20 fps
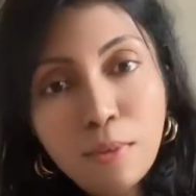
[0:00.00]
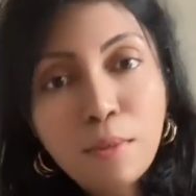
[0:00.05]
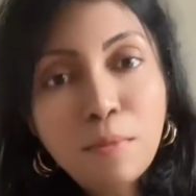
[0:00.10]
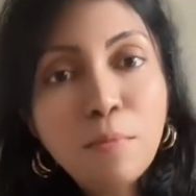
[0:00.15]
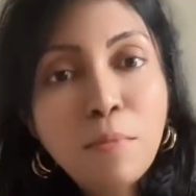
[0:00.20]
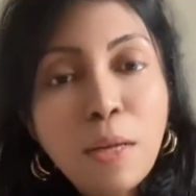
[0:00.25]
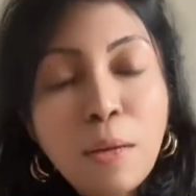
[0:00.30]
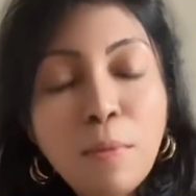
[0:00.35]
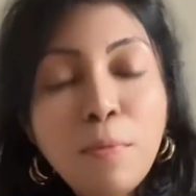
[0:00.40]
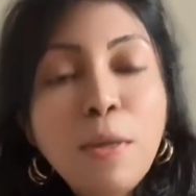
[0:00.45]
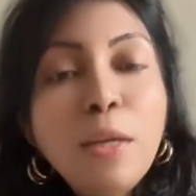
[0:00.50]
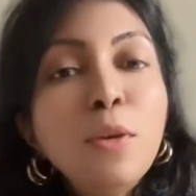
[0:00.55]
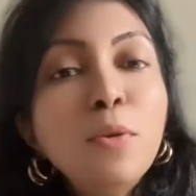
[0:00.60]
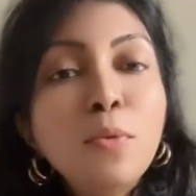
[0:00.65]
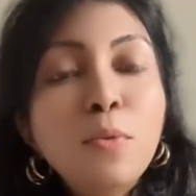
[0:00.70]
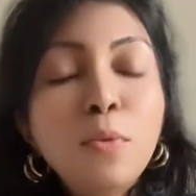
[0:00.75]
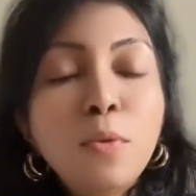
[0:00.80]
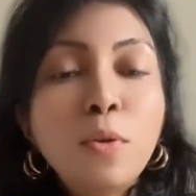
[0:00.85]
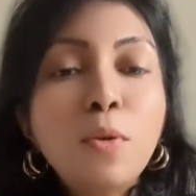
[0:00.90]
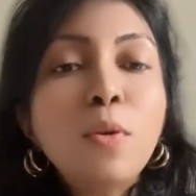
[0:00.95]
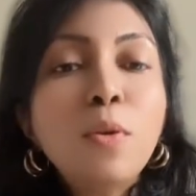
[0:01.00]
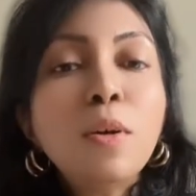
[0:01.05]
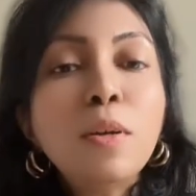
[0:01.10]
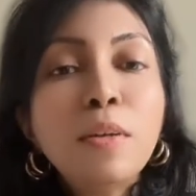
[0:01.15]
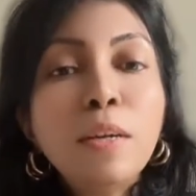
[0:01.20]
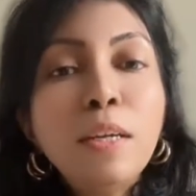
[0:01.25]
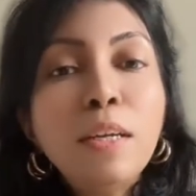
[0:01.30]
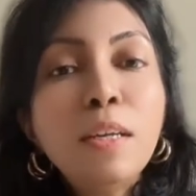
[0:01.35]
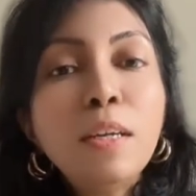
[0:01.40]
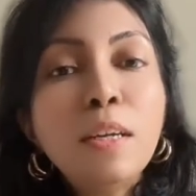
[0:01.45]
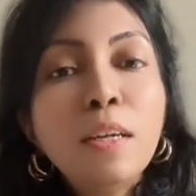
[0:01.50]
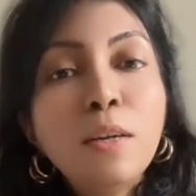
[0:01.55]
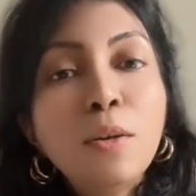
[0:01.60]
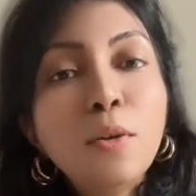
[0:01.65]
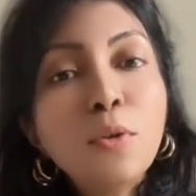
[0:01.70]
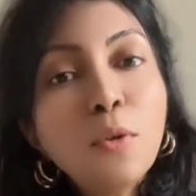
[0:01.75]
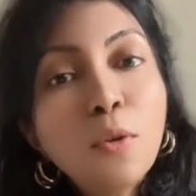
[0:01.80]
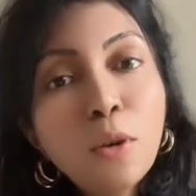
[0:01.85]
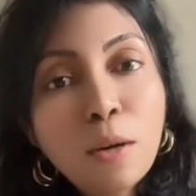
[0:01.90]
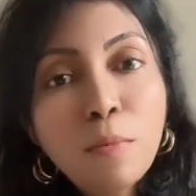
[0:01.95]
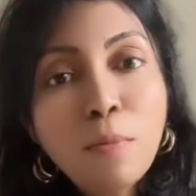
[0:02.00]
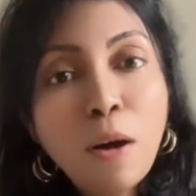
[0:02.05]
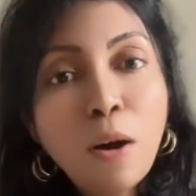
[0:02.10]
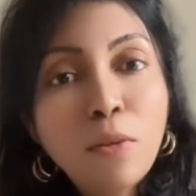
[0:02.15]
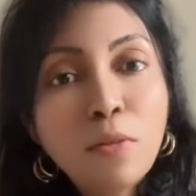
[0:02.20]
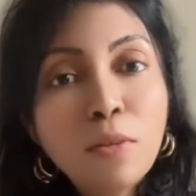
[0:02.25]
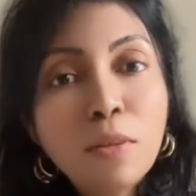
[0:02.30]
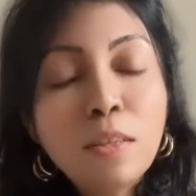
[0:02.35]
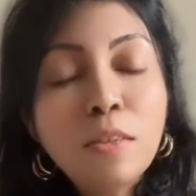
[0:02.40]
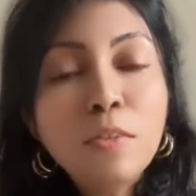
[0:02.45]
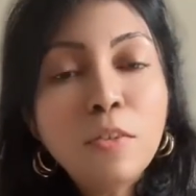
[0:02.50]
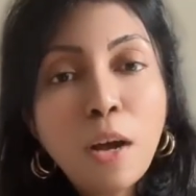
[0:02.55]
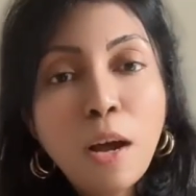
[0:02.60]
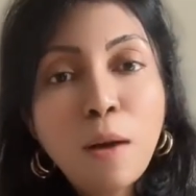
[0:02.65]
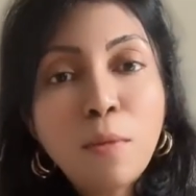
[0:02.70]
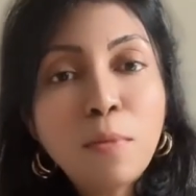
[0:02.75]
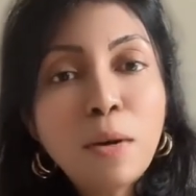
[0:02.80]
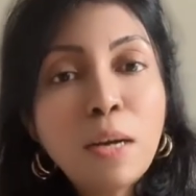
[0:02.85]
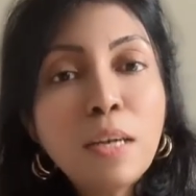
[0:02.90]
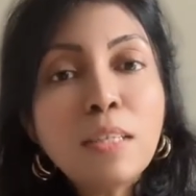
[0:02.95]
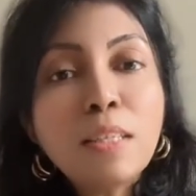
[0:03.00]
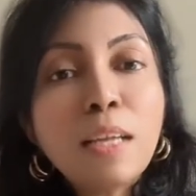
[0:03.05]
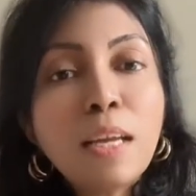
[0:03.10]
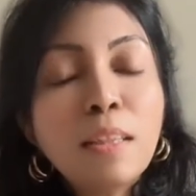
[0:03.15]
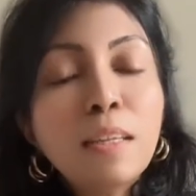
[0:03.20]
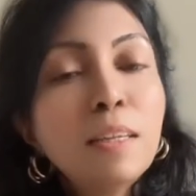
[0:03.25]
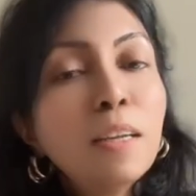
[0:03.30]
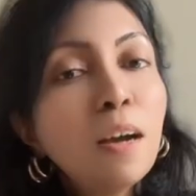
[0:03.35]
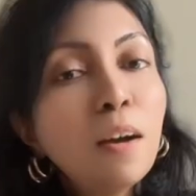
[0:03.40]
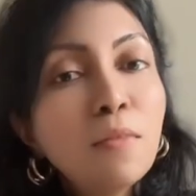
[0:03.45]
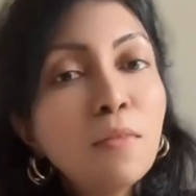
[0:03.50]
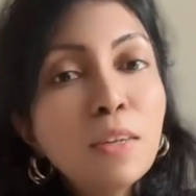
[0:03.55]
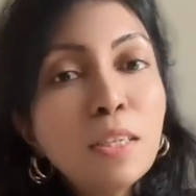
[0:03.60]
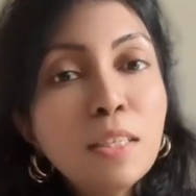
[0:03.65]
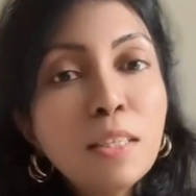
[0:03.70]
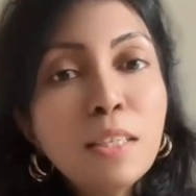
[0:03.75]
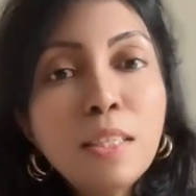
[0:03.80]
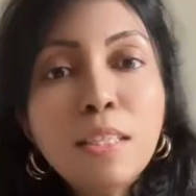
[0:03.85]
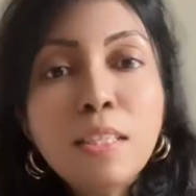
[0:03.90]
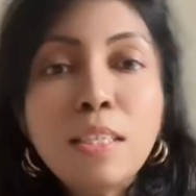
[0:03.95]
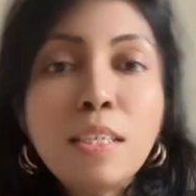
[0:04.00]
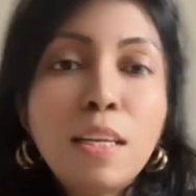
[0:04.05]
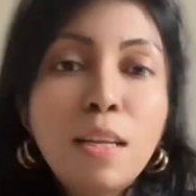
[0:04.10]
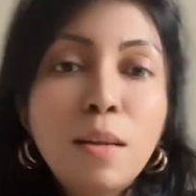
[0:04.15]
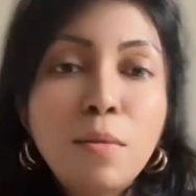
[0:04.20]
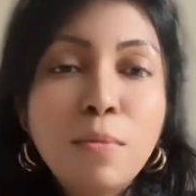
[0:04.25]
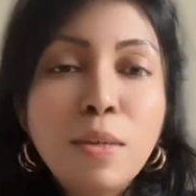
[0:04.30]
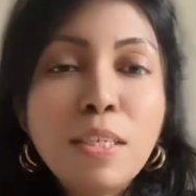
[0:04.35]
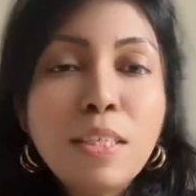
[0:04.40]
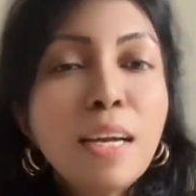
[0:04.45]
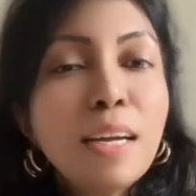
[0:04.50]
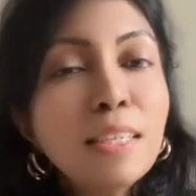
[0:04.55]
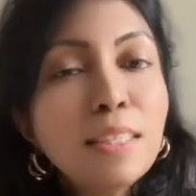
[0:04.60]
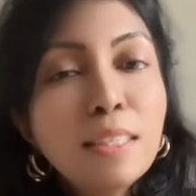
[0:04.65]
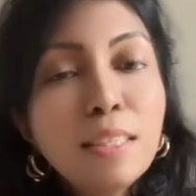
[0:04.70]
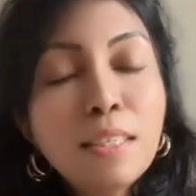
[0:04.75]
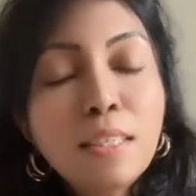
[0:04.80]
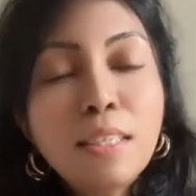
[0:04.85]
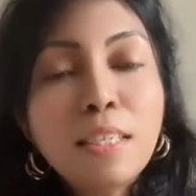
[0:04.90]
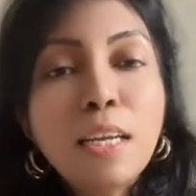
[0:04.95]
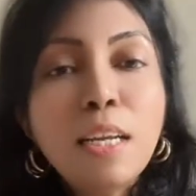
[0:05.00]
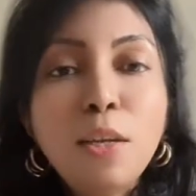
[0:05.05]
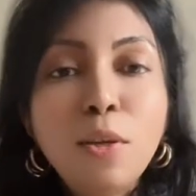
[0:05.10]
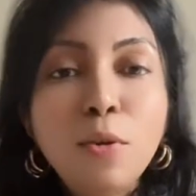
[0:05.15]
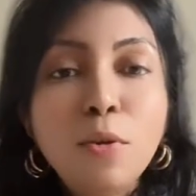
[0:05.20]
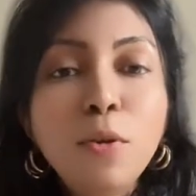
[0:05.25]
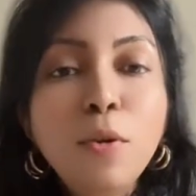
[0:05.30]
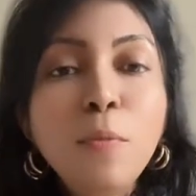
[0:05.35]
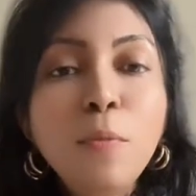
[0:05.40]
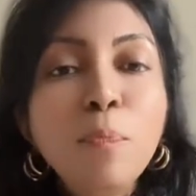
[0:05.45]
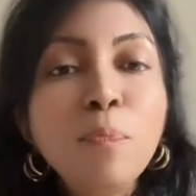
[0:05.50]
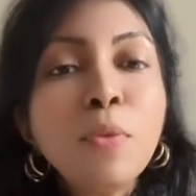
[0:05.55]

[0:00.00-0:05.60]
maybe you already know about the dramas and the novels in the syllabus. I just tell you,